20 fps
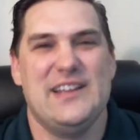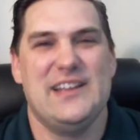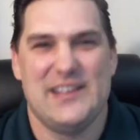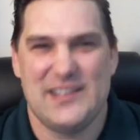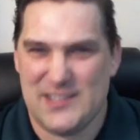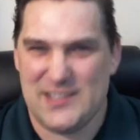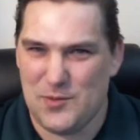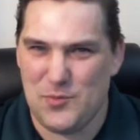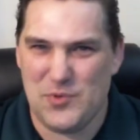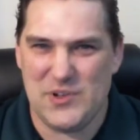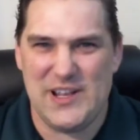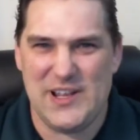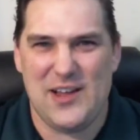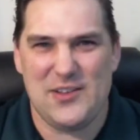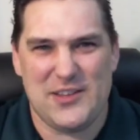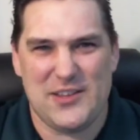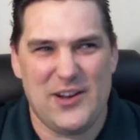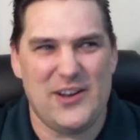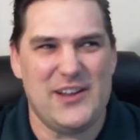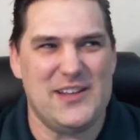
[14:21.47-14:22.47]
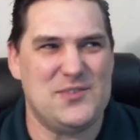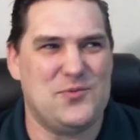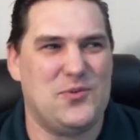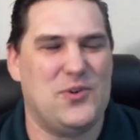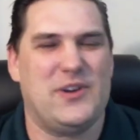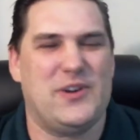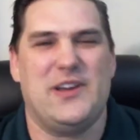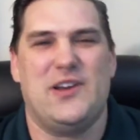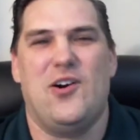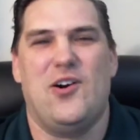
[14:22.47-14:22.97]
Someone out there is
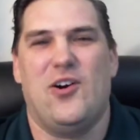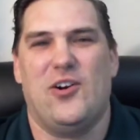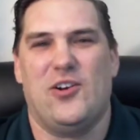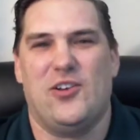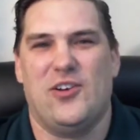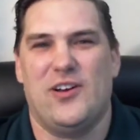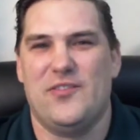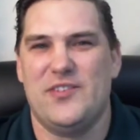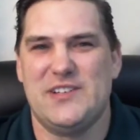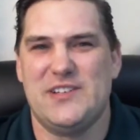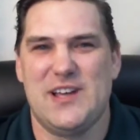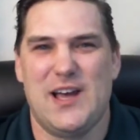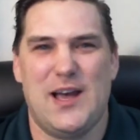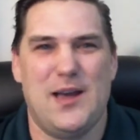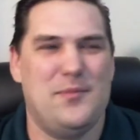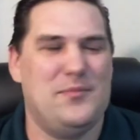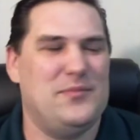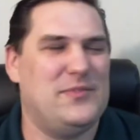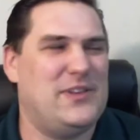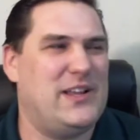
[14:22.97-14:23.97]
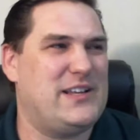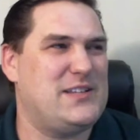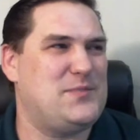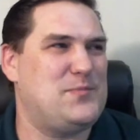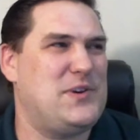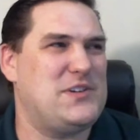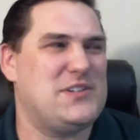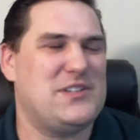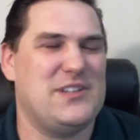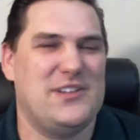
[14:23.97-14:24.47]
working harder every time, like
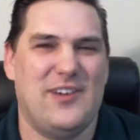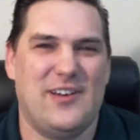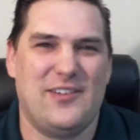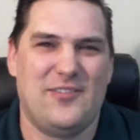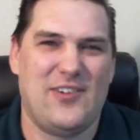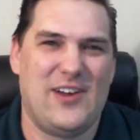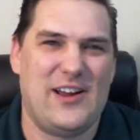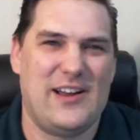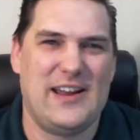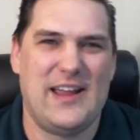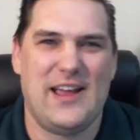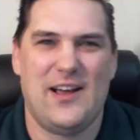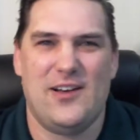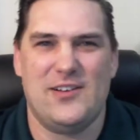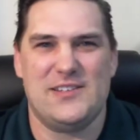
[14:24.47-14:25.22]
especially right now.